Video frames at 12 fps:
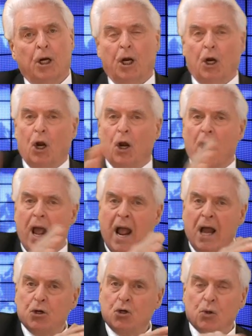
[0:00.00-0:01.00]
He didn't
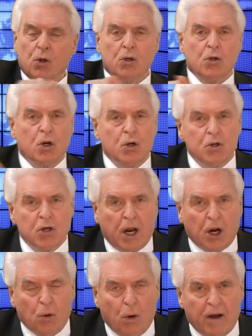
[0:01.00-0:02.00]
add to it, didn't
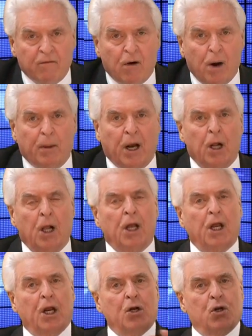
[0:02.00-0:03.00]
take away from it.
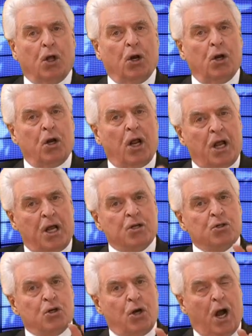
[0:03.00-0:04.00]
He did it
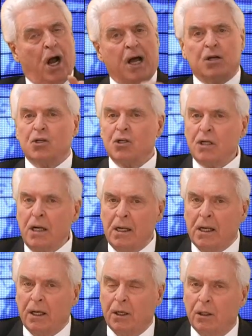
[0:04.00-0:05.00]
as God
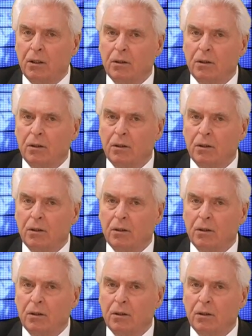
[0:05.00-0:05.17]
said.